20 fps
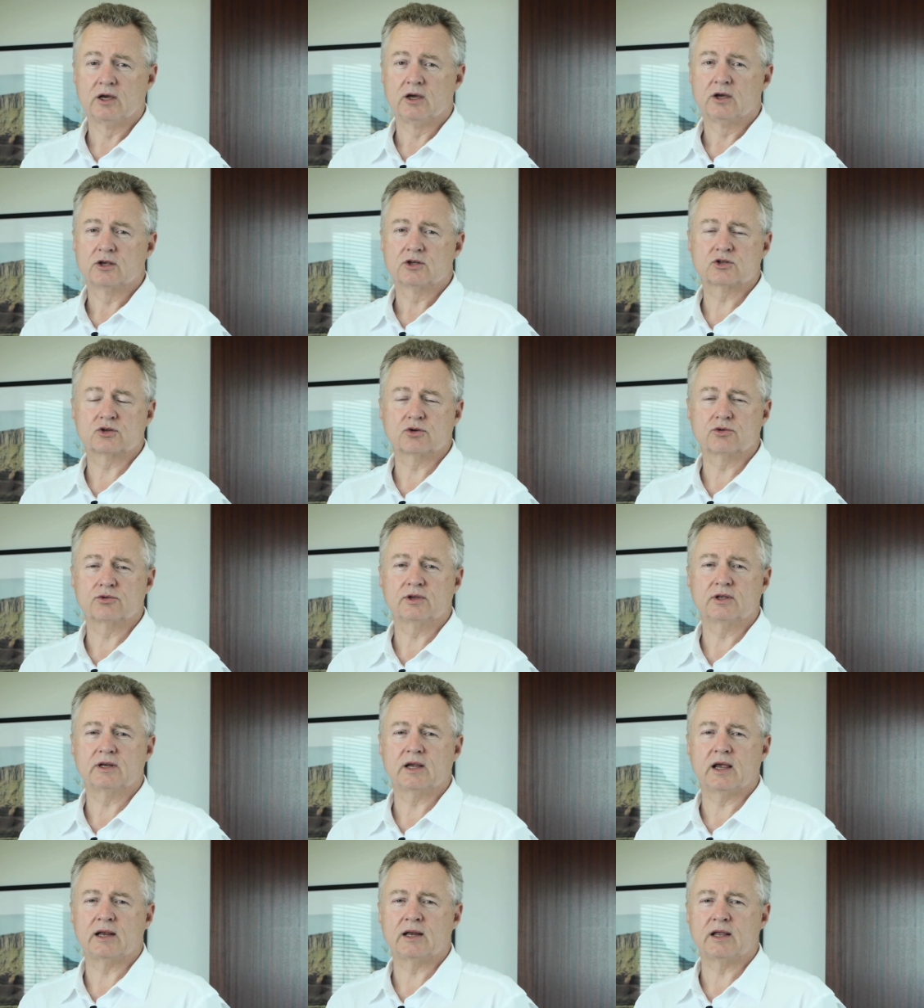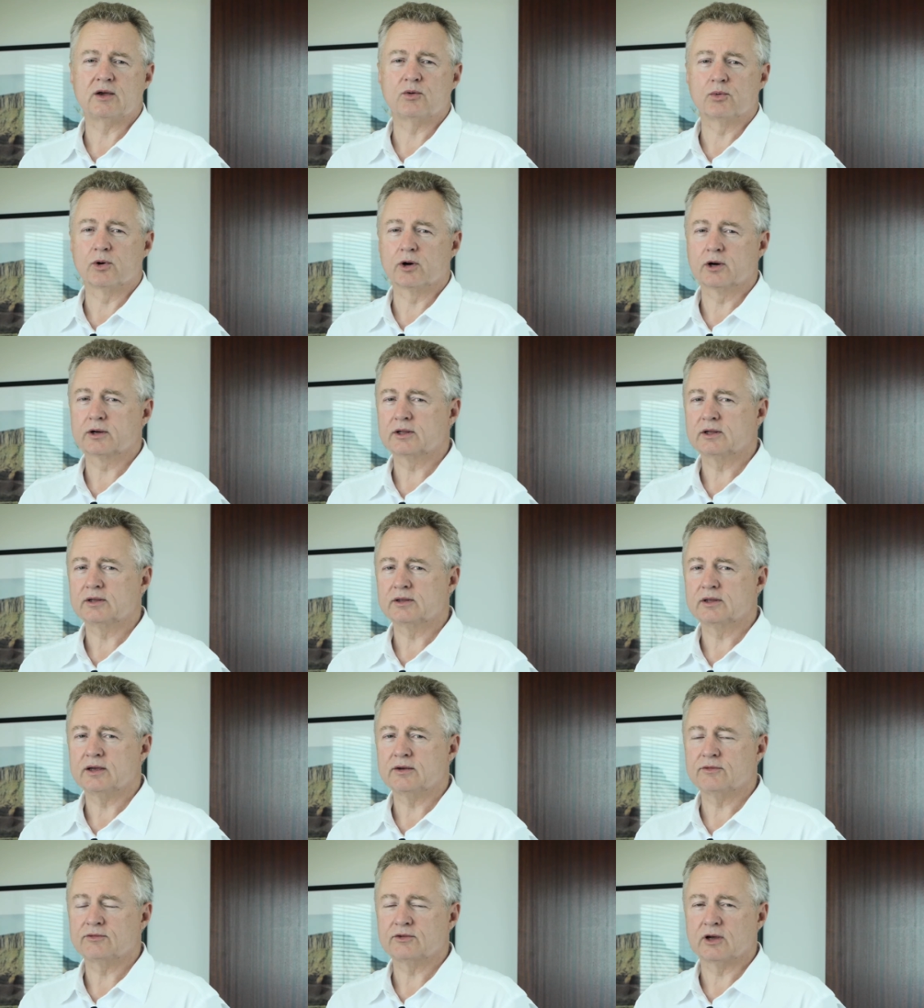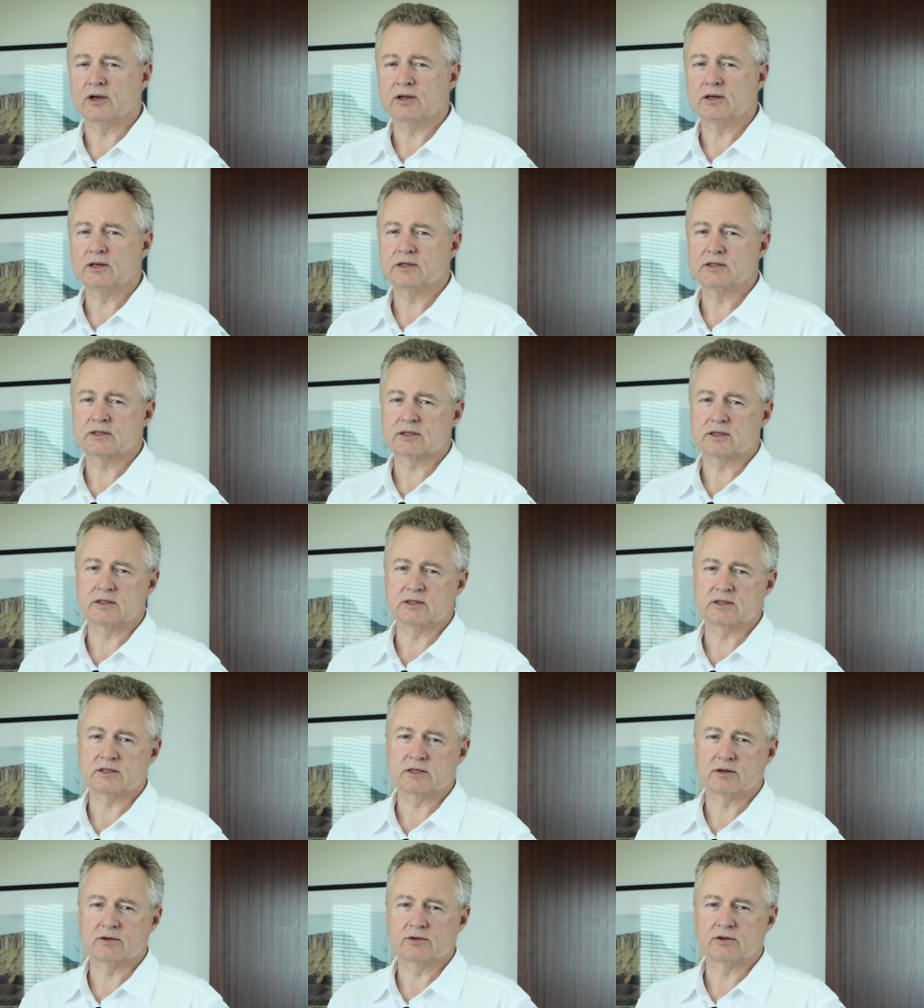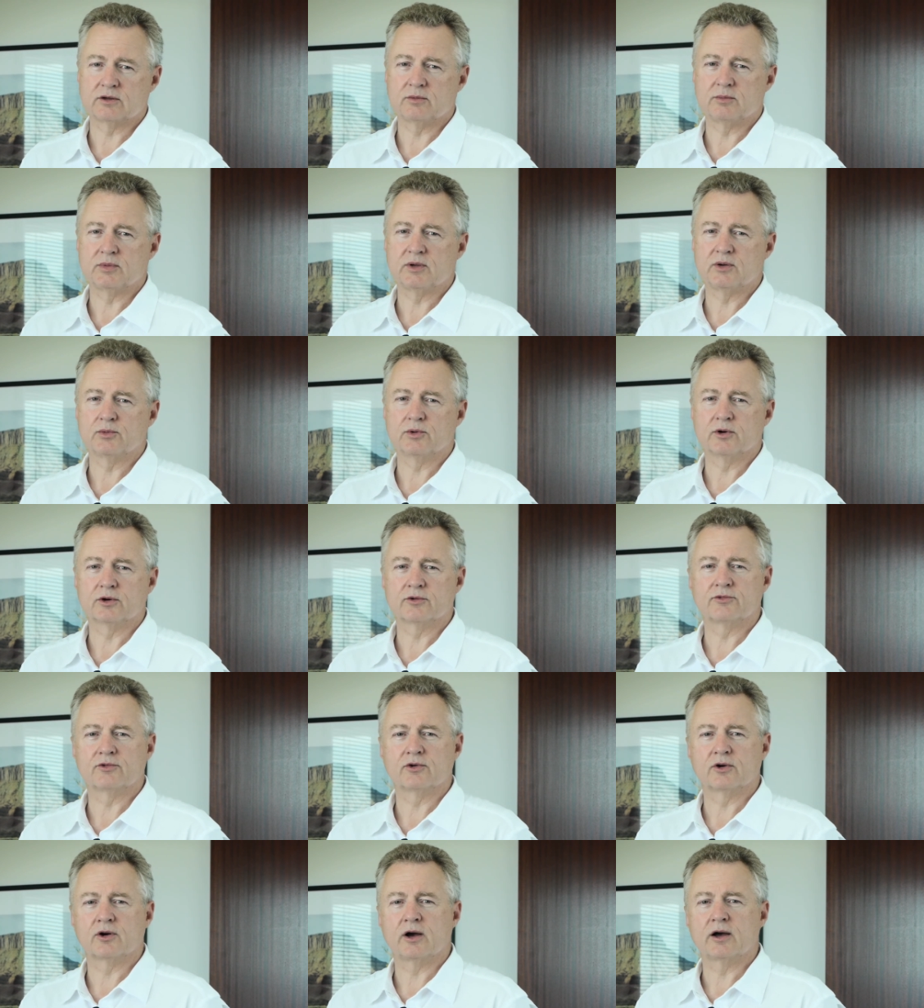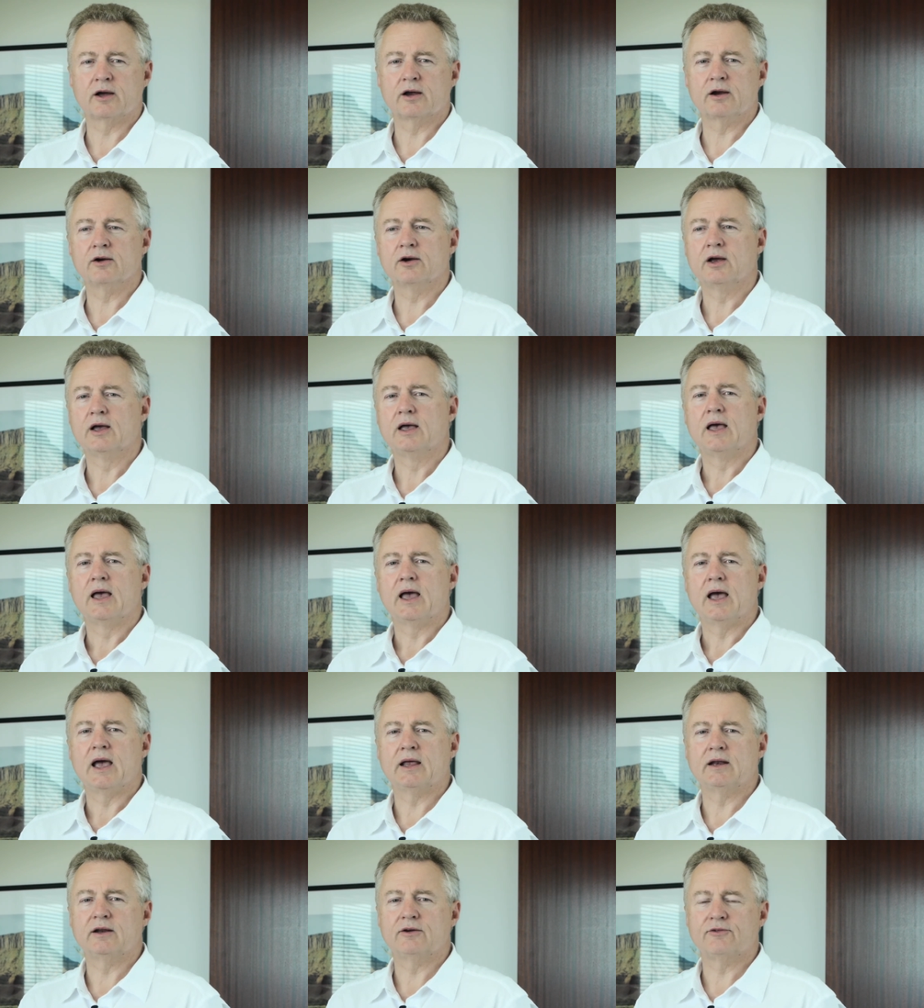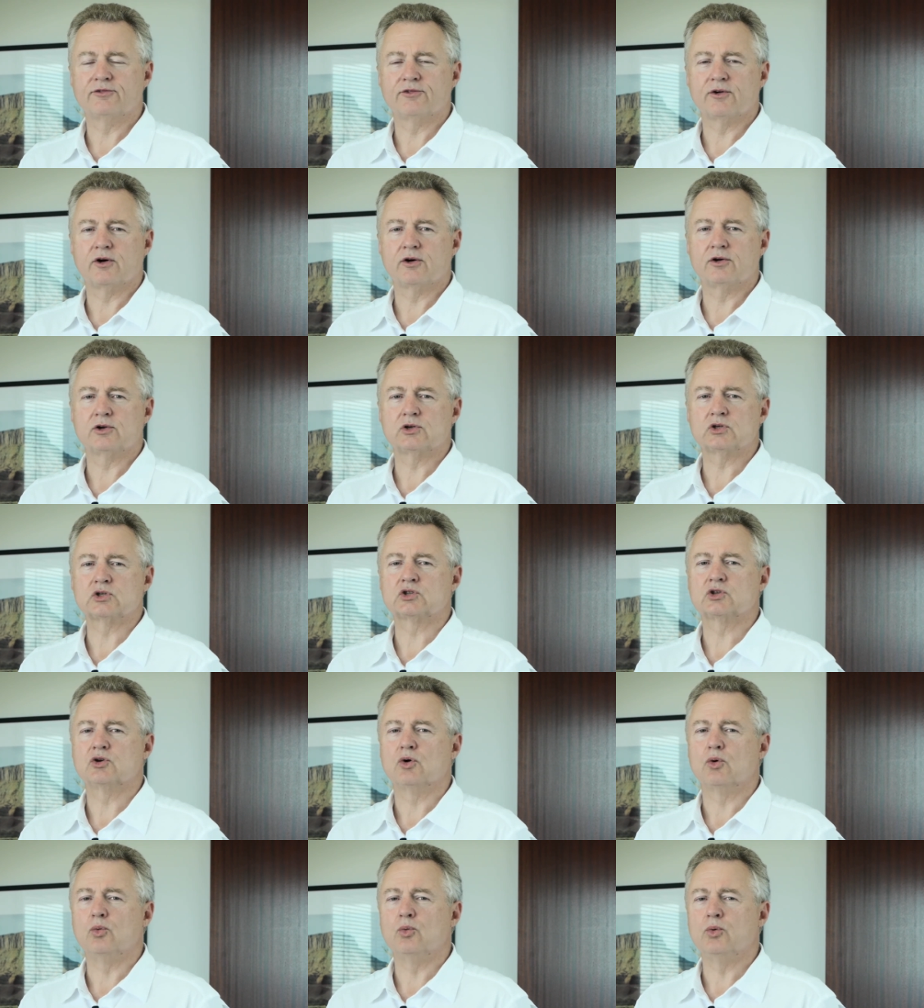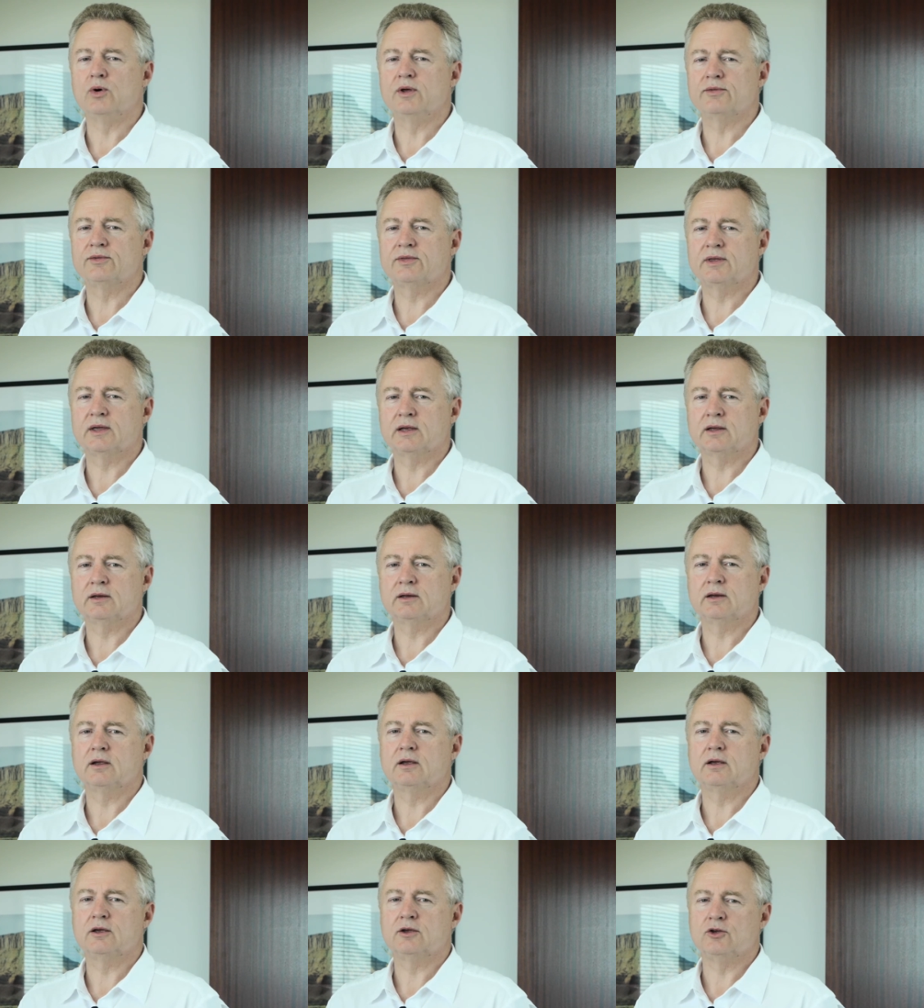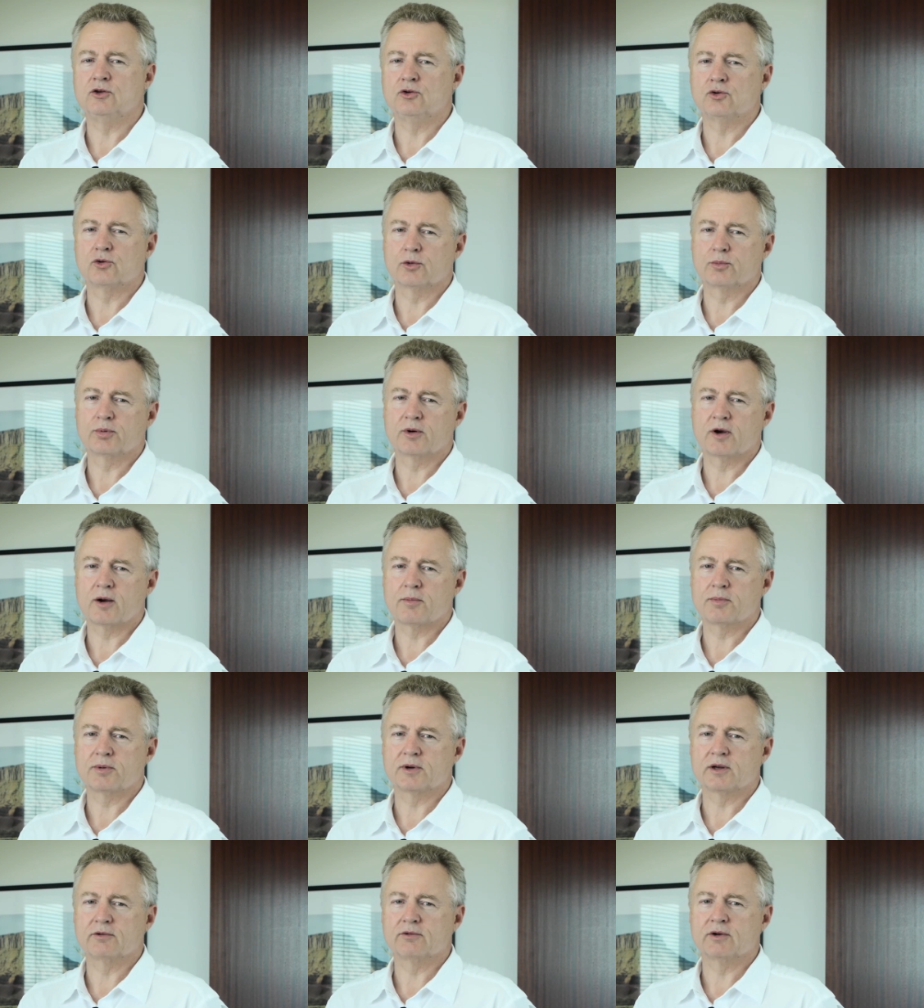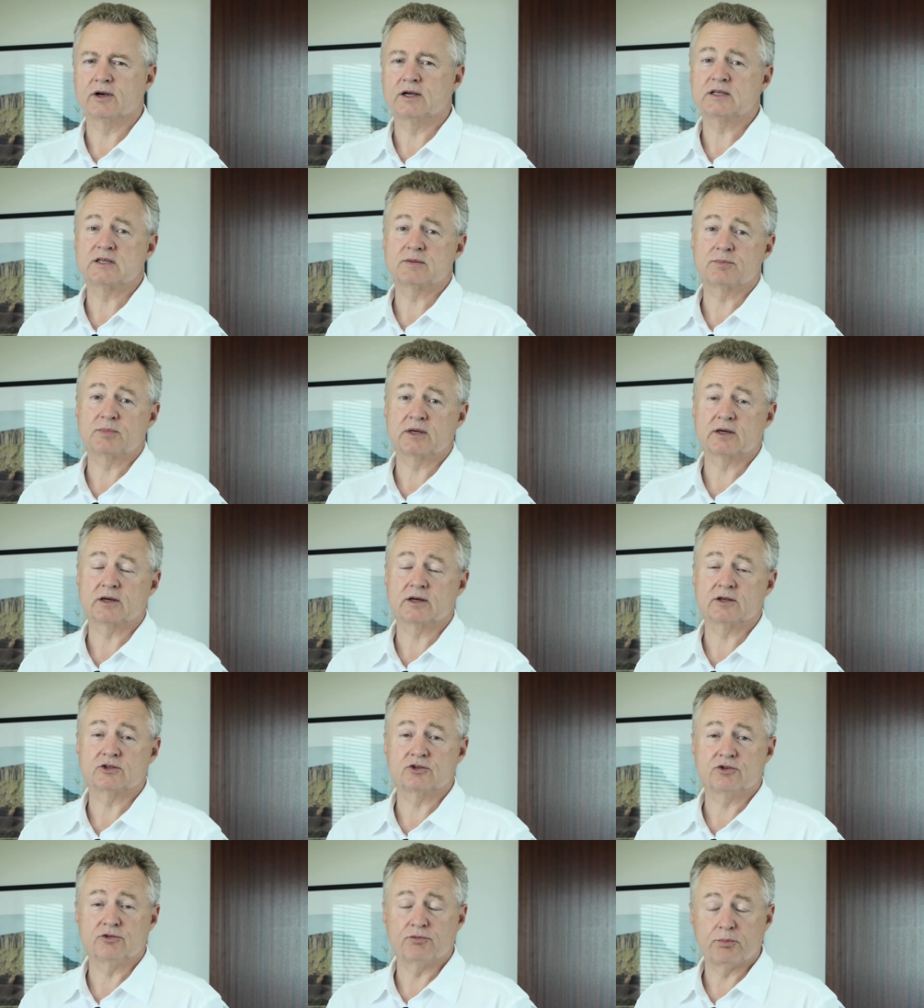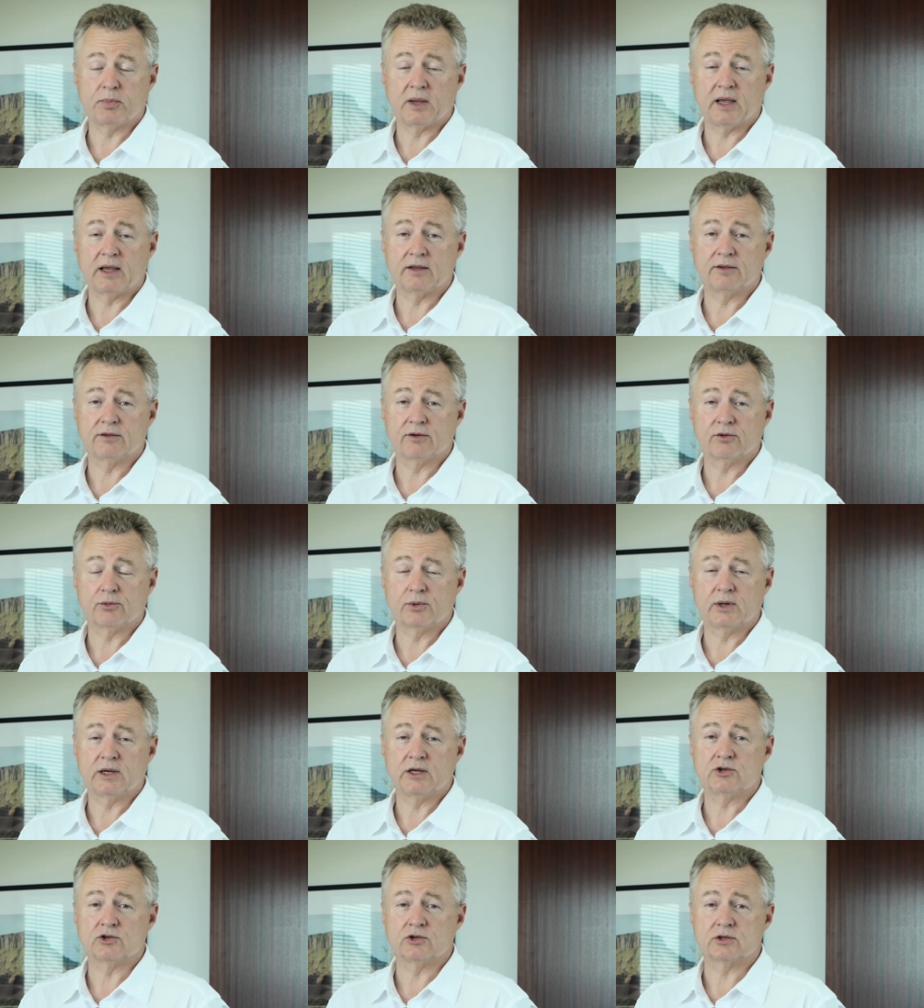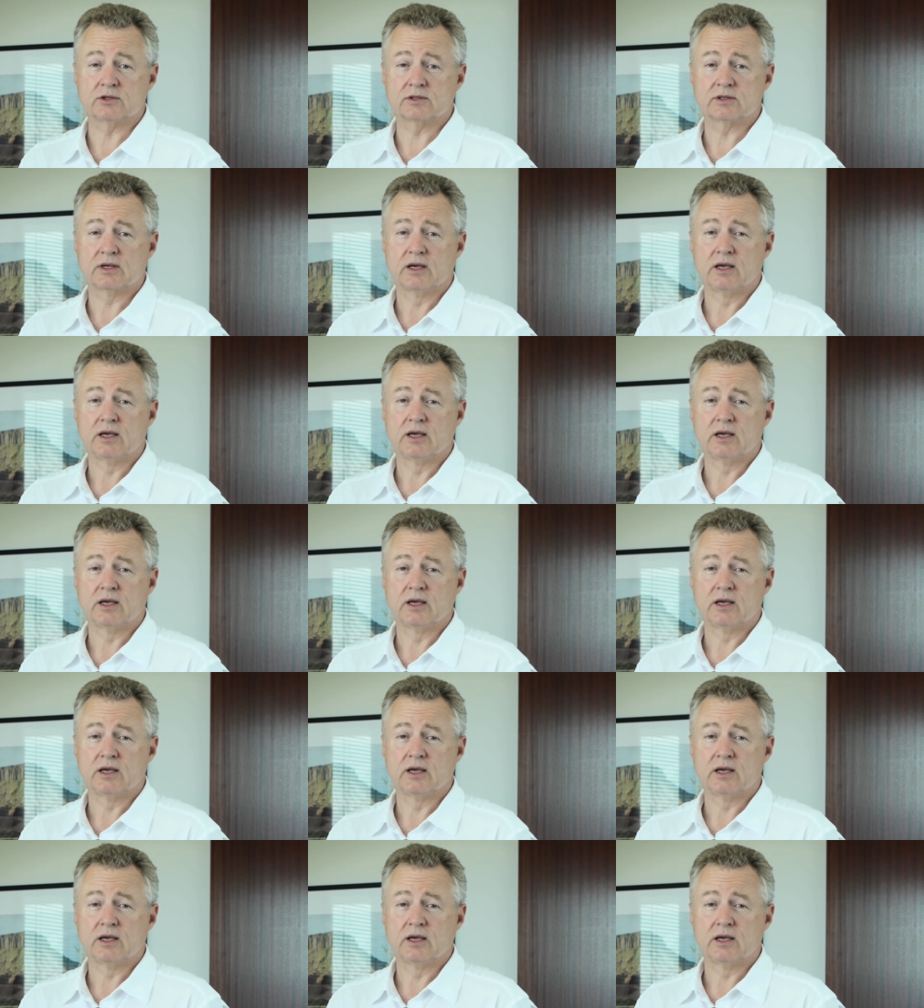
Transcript: so that any work that they've done is considered to be work for hire, and it falls within your property rights because you've paid their wages